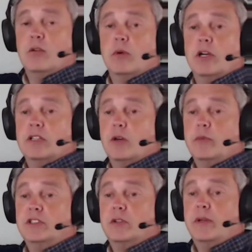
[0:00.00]
work that we
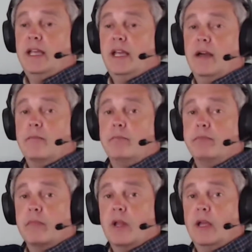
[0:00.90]
do here
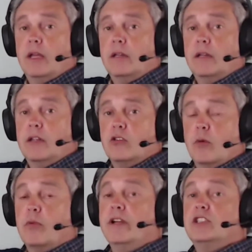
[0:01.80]
in this
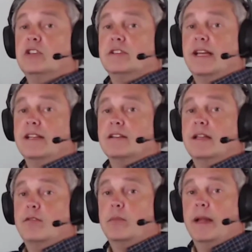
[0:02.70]
operational tactical
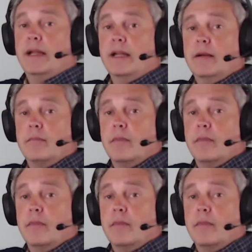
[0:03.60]
level planning